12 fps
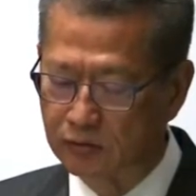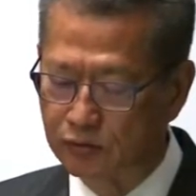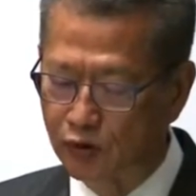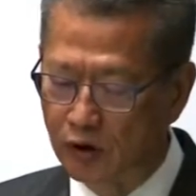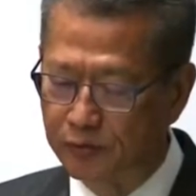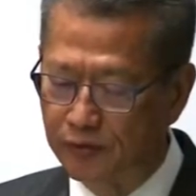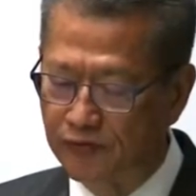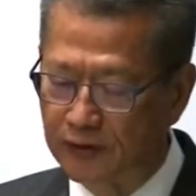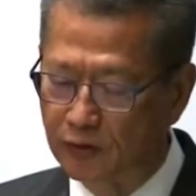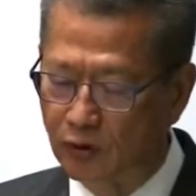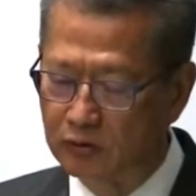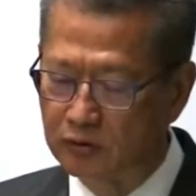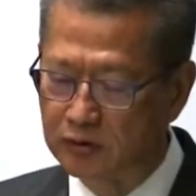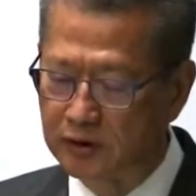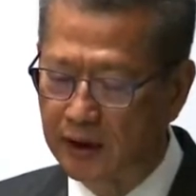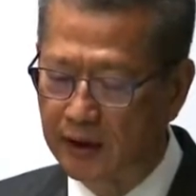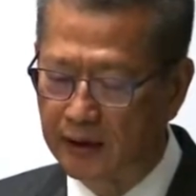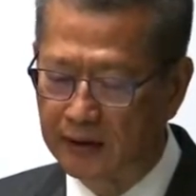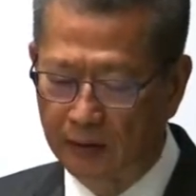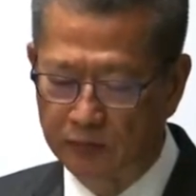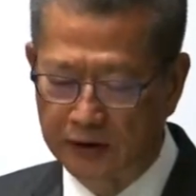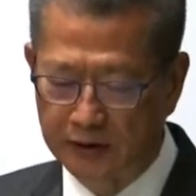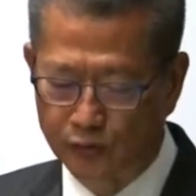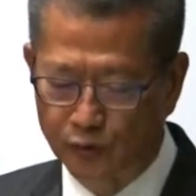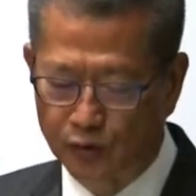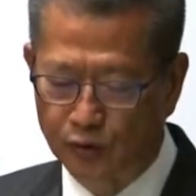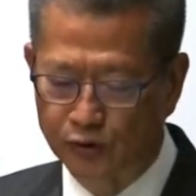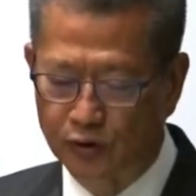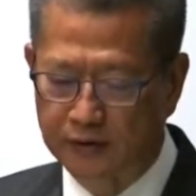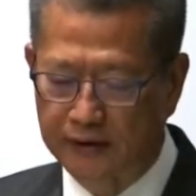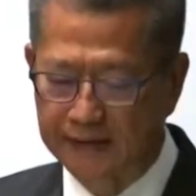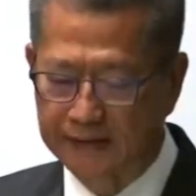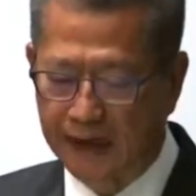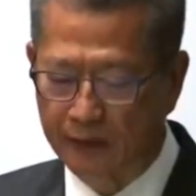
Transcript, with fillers: Following the allocation of funding to enhance the